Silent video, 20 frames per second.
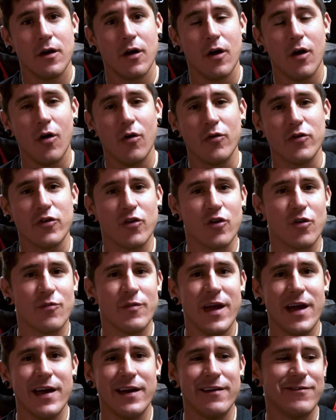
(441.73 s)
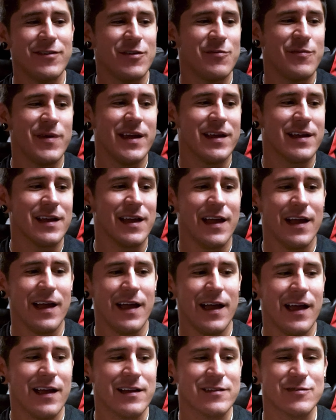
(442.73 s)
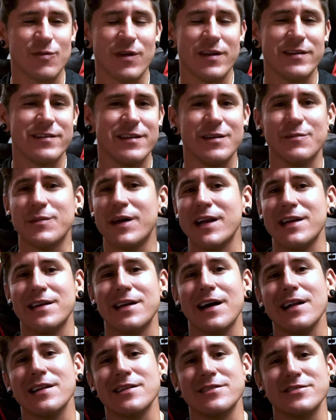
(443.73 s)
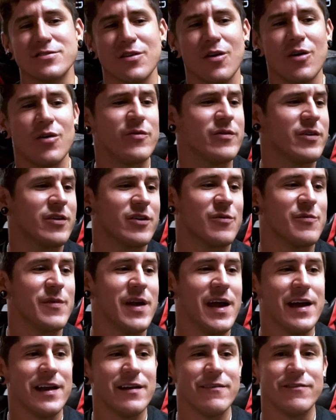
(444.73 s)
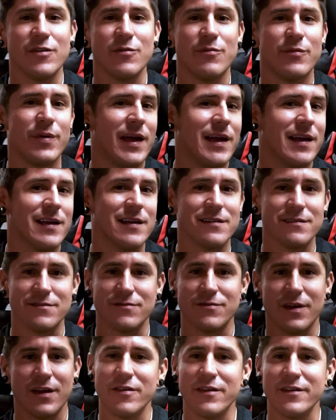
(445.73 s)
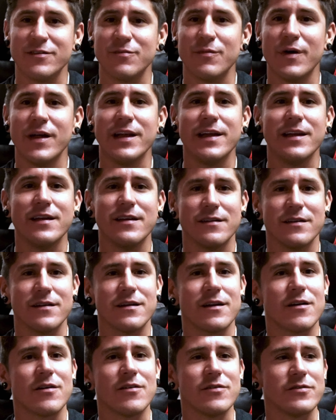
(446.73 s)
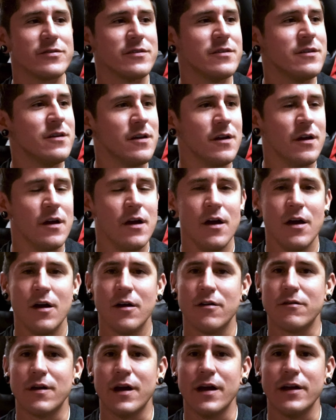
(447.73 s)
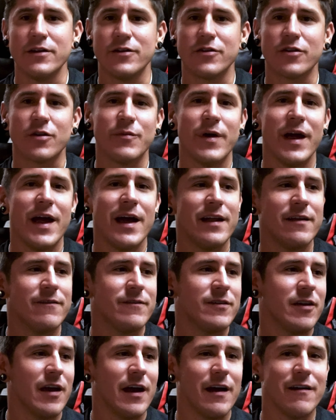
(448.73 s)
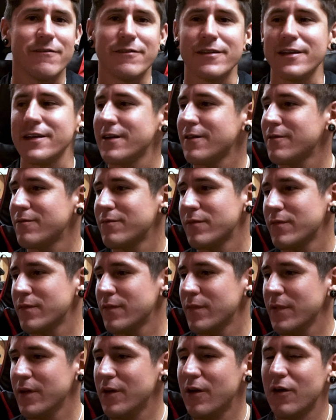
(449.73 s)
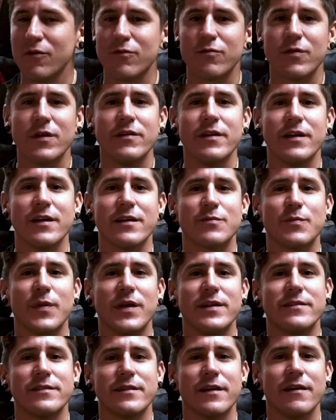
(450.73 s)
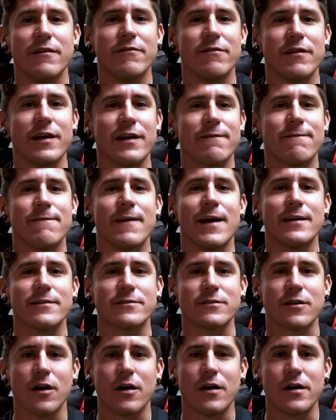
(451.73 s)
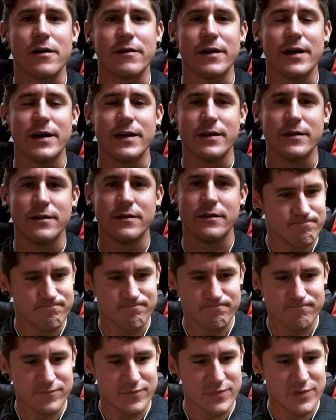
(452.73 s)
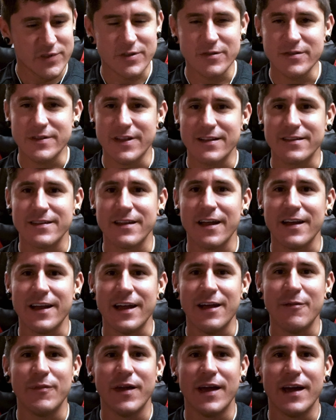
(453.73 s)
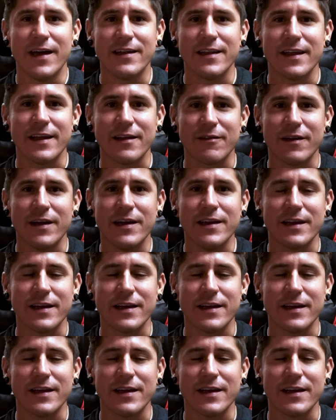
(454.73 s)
Oh, you're a man if you make XYZ amount of dollars. Oh, you're a man if you bang this many girls, right? You're a man if you have, like, really expensive, like, fast car, right? Shoot, that's not it, man. Like, right?